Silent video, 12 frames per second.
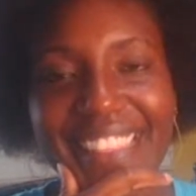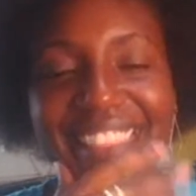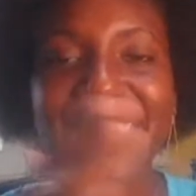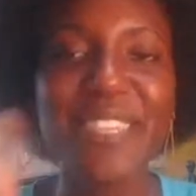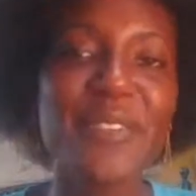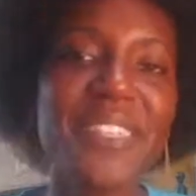
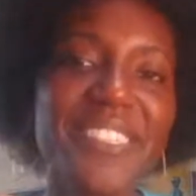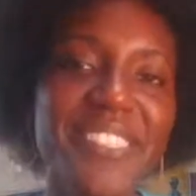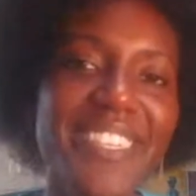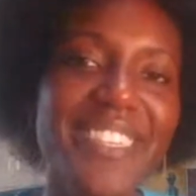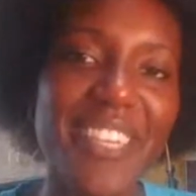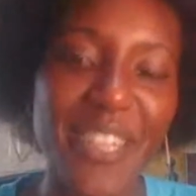Little did
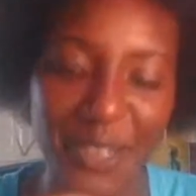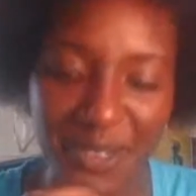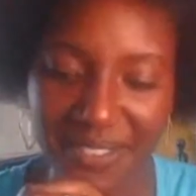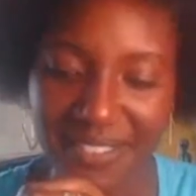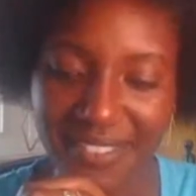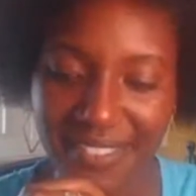she
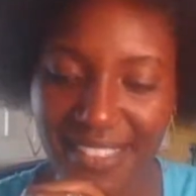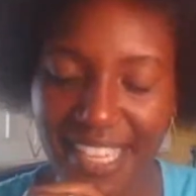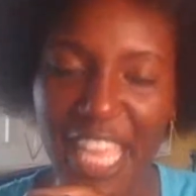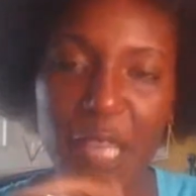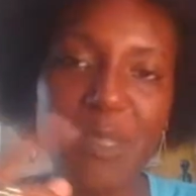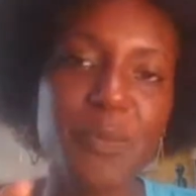know,
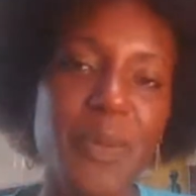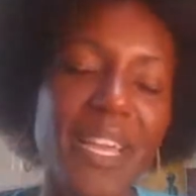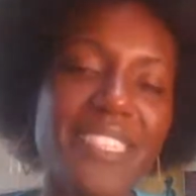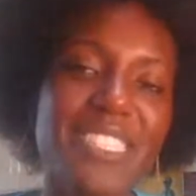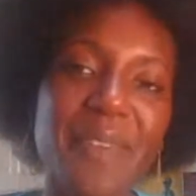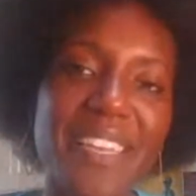it was
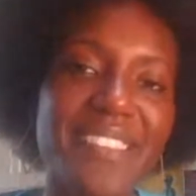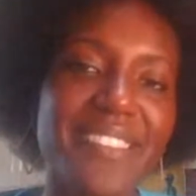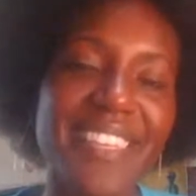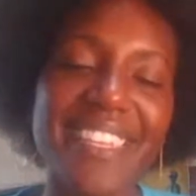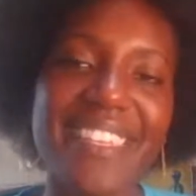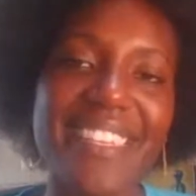because of my
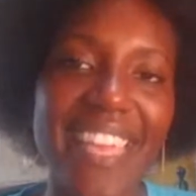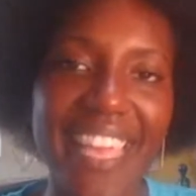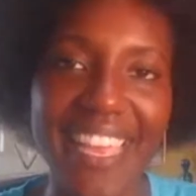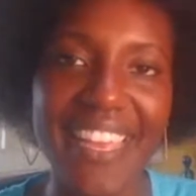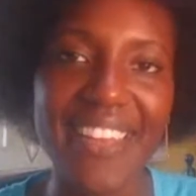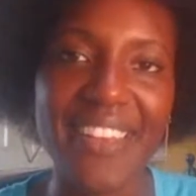skin and
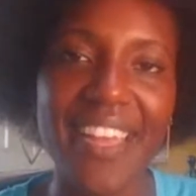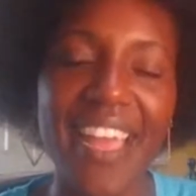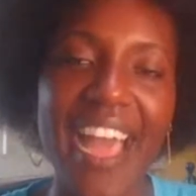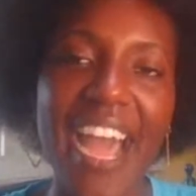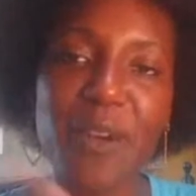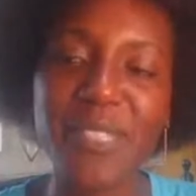hair
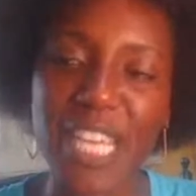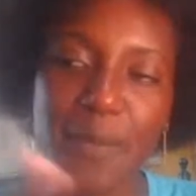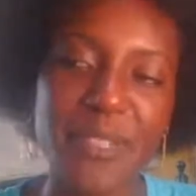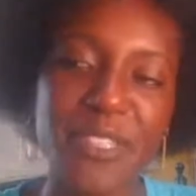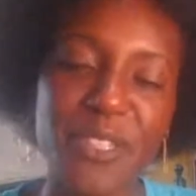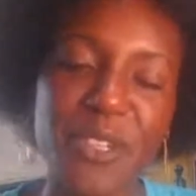I was
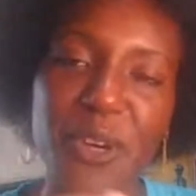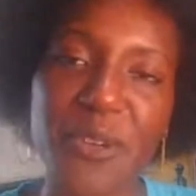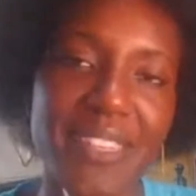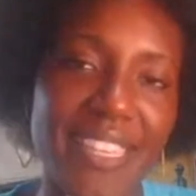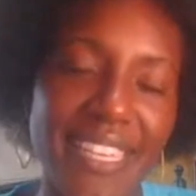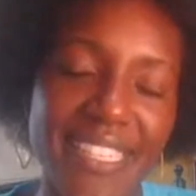able to go
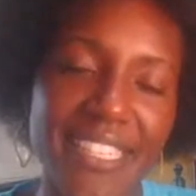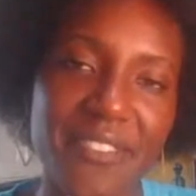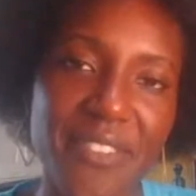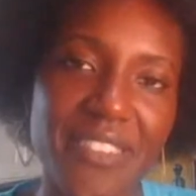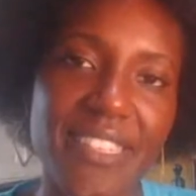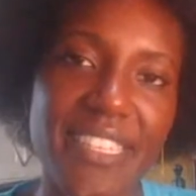to
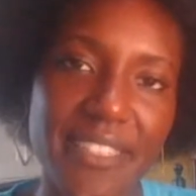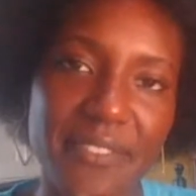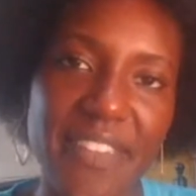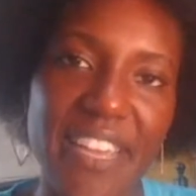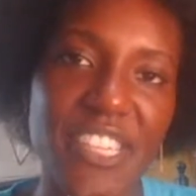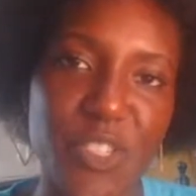London for London
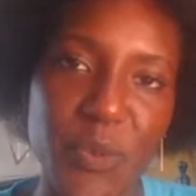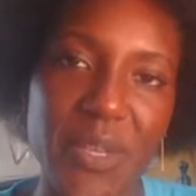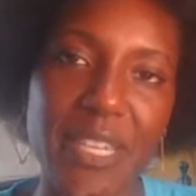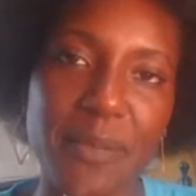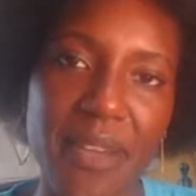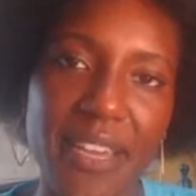Fashion
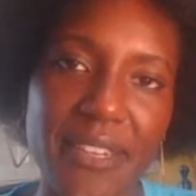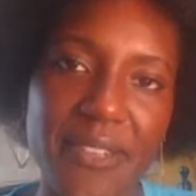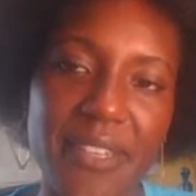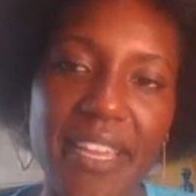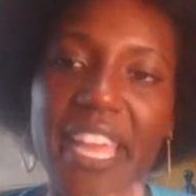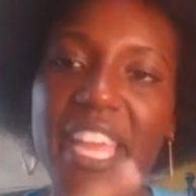Week and
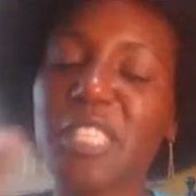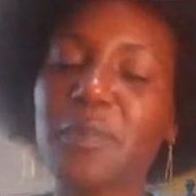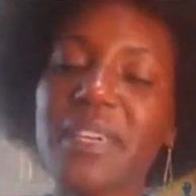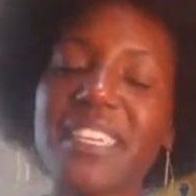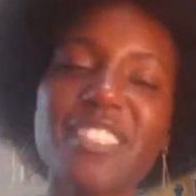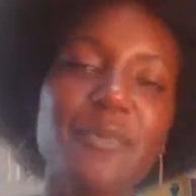model. It was
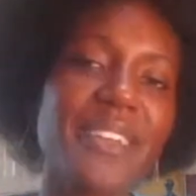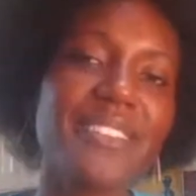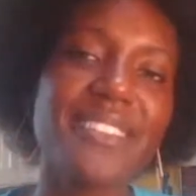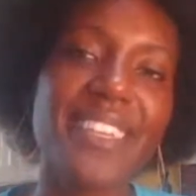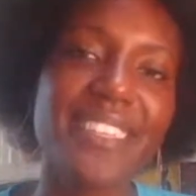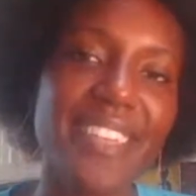because of my
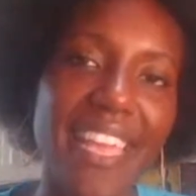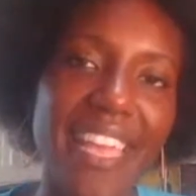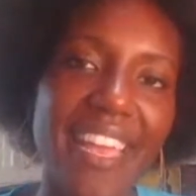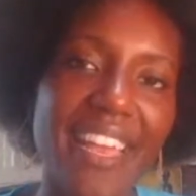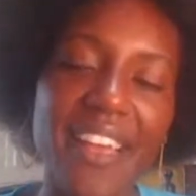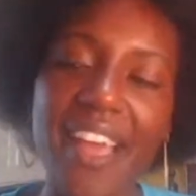skin and
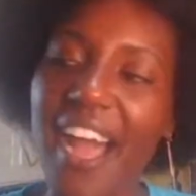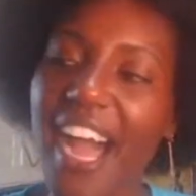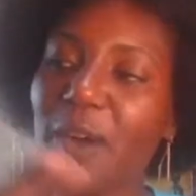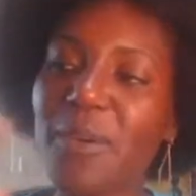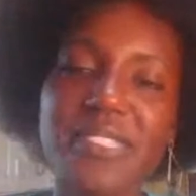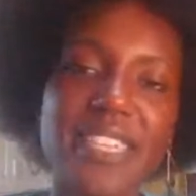hair
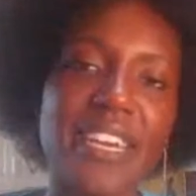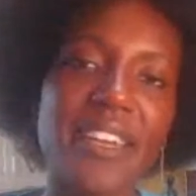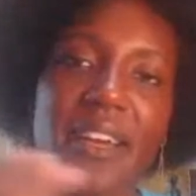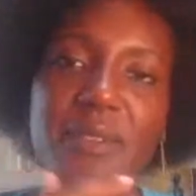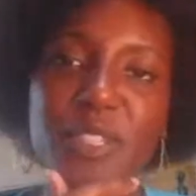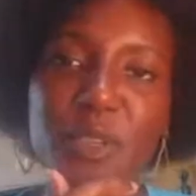I was sought
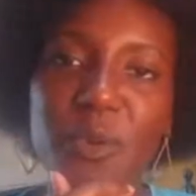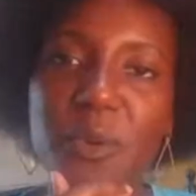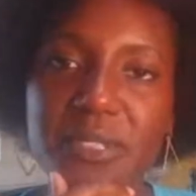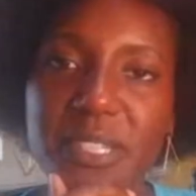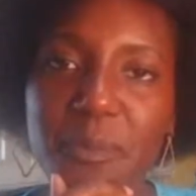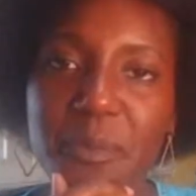out
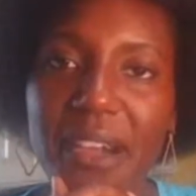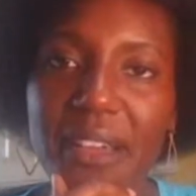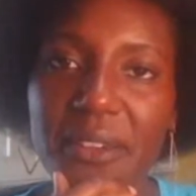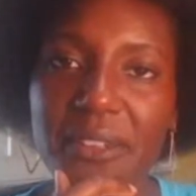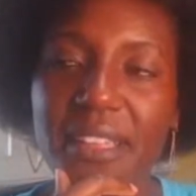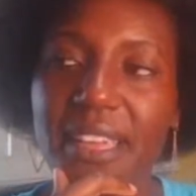to
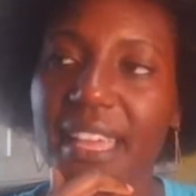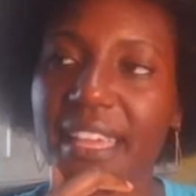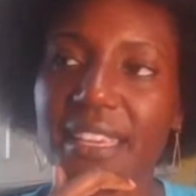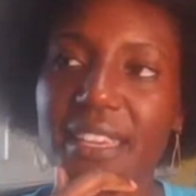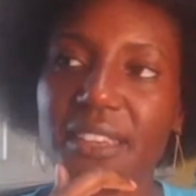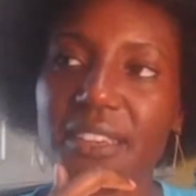model
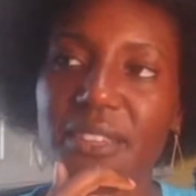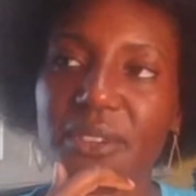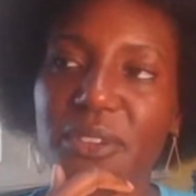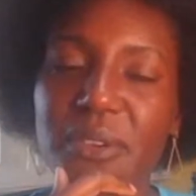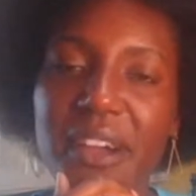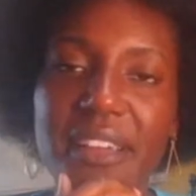and to
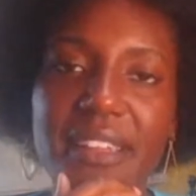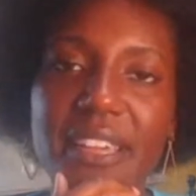do